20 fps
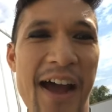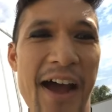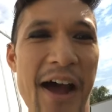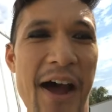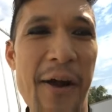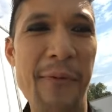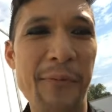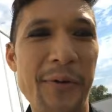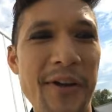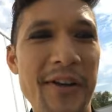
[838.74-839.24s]

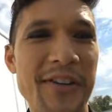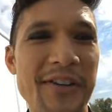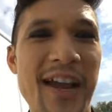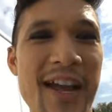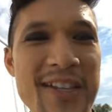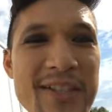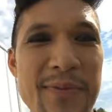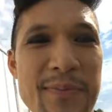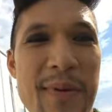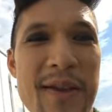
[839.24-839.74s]
I'm reading you
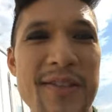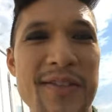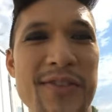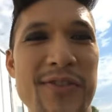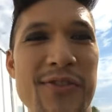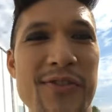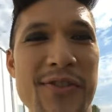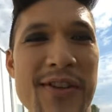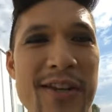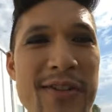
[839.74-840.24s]
guys'
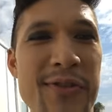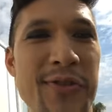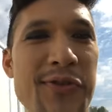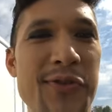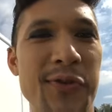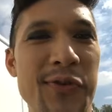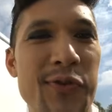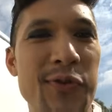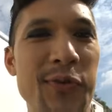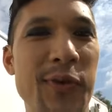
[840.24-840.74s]
messages. You guys are
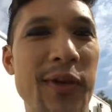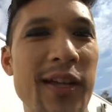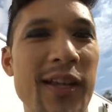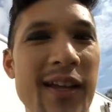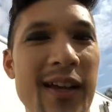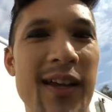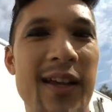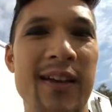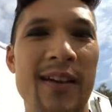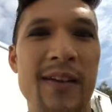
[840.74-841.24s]
so sweet.
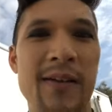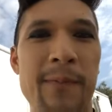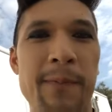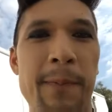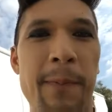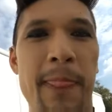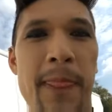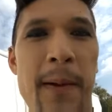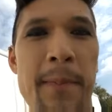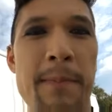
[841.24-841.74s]

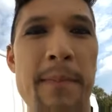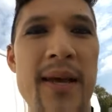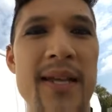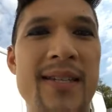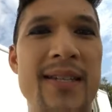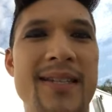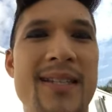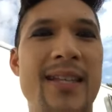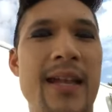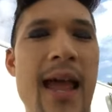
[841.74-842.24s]

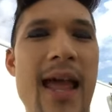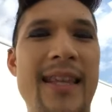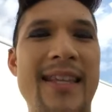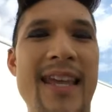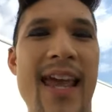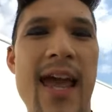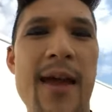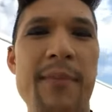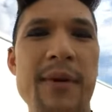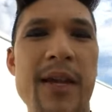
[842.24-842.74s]
Miss
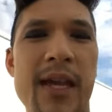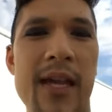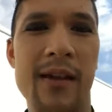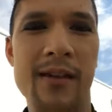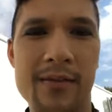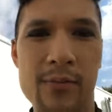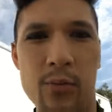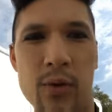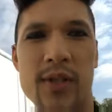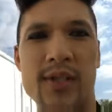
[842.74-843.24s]
Tammy,
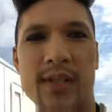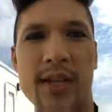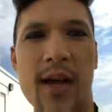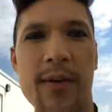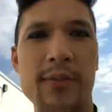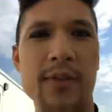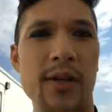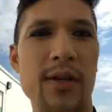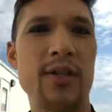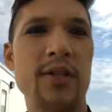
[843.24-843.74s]
what's up?
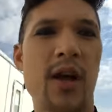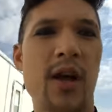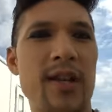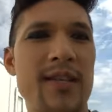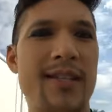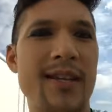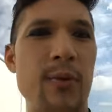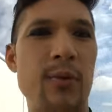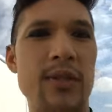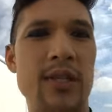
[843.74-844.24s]
Tell your daughter I
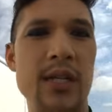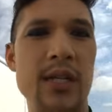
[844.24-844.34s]
said what's